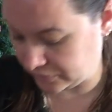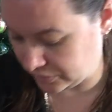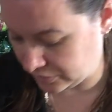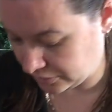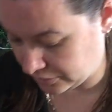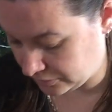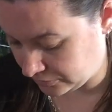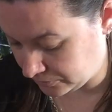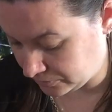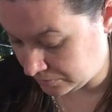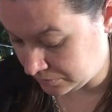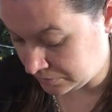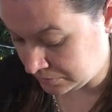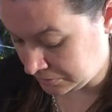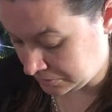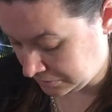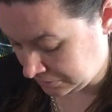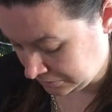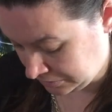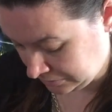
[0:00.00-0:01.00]
in total.
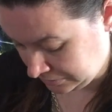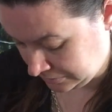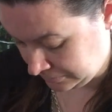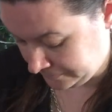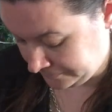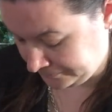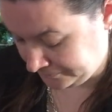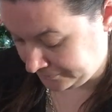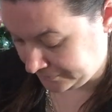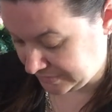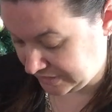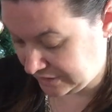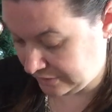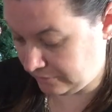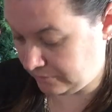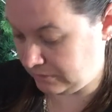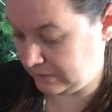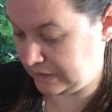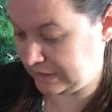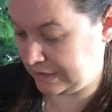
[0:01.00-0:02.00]
So
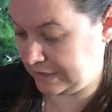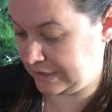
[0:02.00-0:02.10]
it was a